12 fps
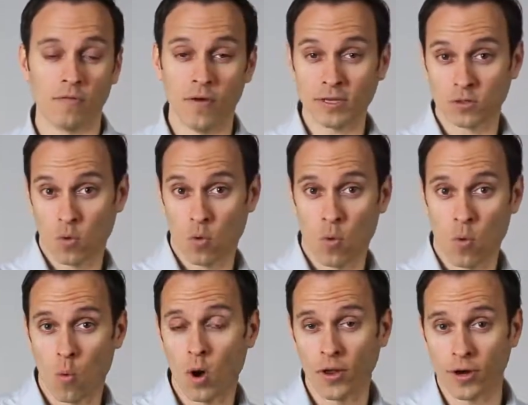The VEXO
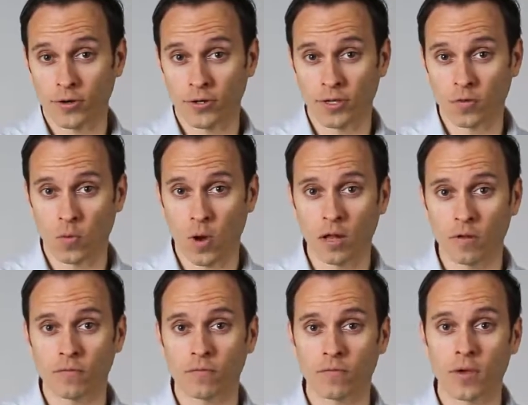
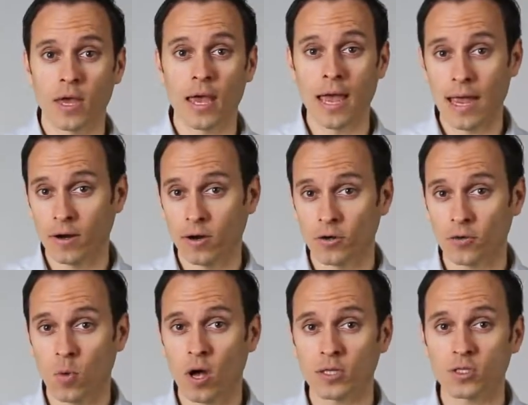112,
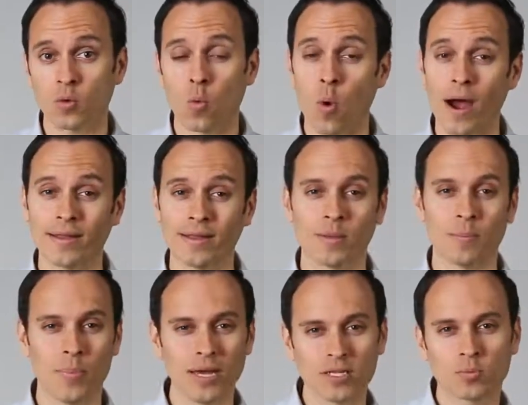800 watts, while
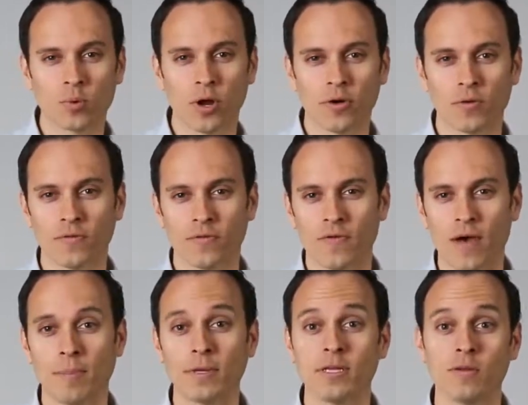the biggest brother of the
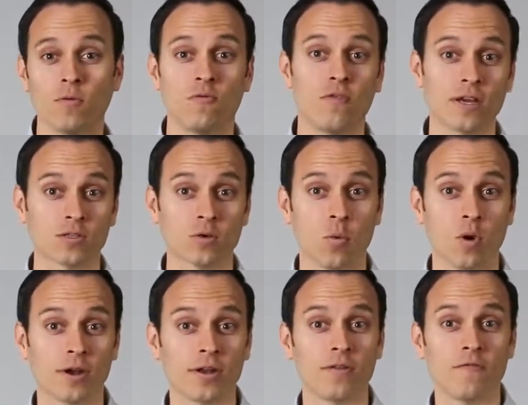family, the VEXO
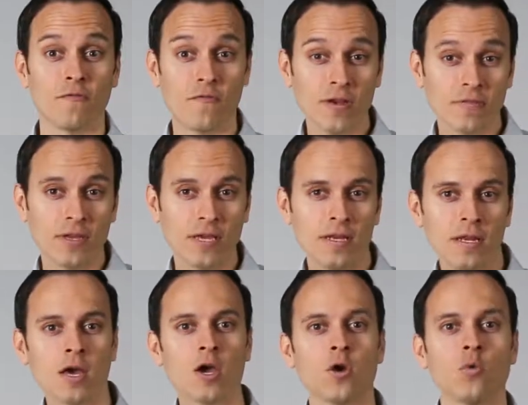
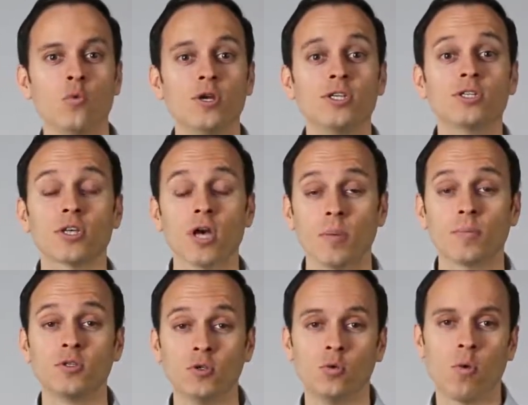115, reaches
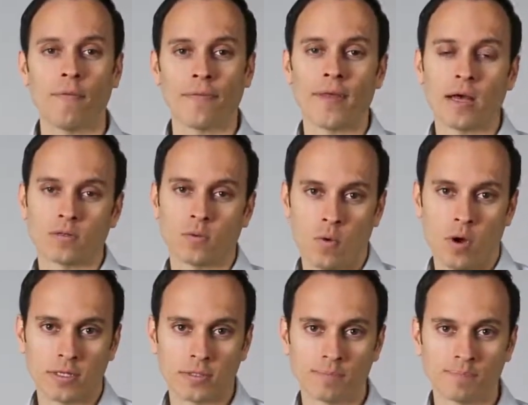up to 1000
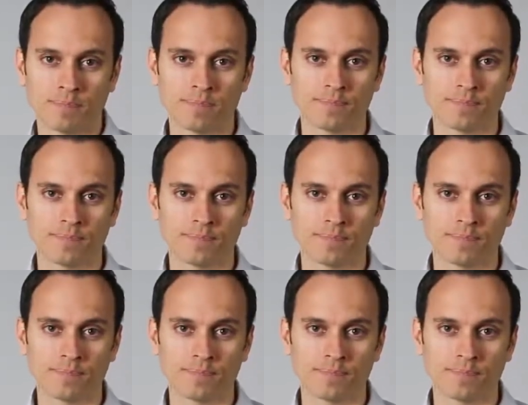watts.